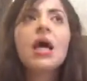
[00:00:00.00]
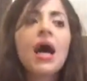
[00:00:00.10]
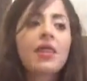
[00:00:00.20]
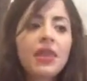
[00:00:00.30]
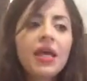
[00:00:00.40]

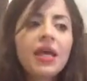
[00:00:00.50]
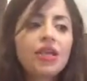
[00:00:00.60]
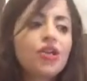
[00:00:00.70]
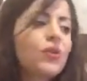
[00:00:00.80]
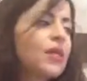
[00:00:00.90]
And
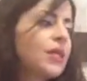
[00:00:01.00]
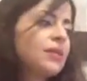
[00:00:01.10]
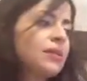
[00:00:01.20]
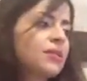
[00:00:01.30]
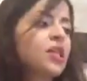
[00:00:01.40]
then you
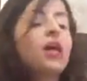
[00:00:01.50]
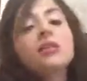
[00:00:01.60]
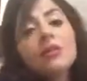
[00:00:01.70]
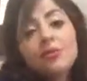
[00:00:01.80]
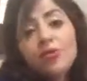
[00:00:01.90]
need
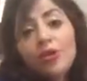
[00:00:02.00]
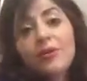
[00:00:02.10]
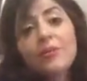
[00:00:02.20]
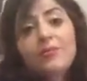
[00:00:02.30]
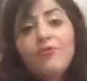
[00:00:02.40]
Sandler book
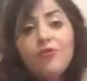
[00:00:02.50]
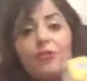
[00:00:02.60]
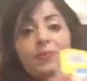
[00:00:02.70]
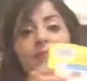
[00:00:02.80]
for